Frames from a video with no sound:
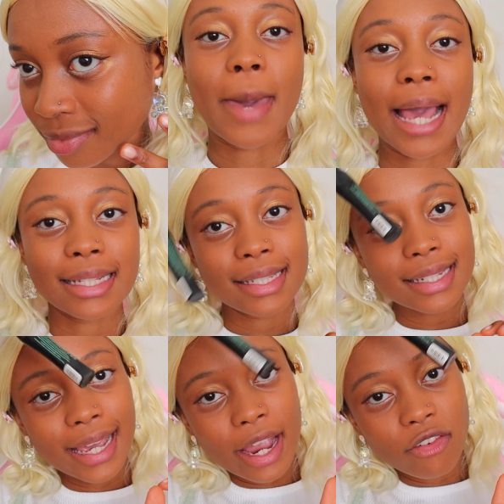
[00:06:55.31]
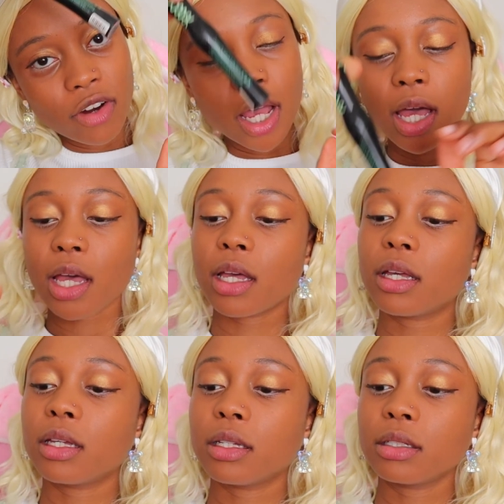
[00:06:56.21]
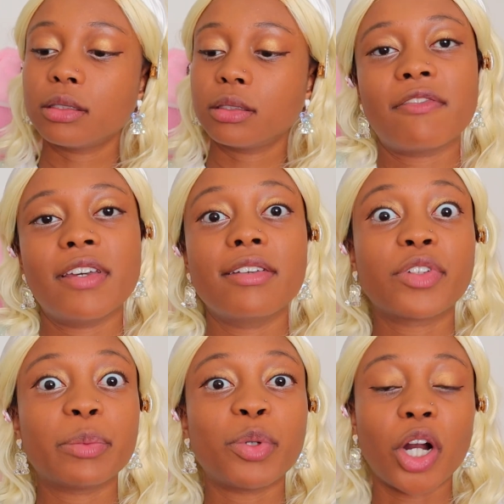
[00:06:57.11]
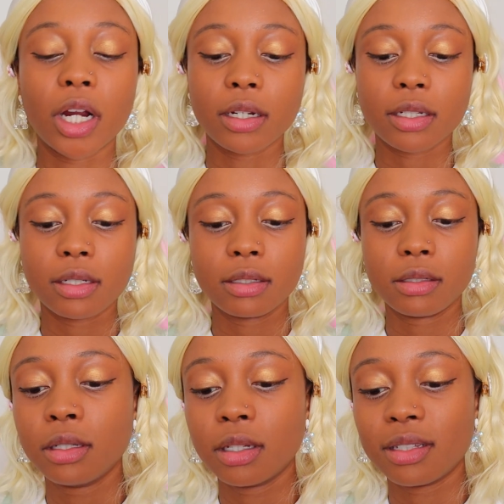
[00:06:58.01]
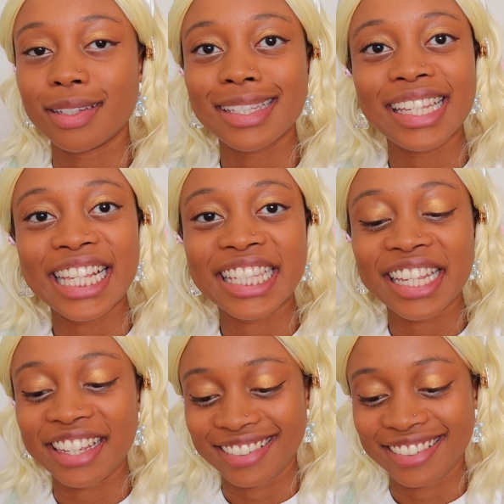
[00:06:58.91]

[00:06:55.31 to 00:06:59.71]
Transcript: Mascara, my favorite part, because it's easy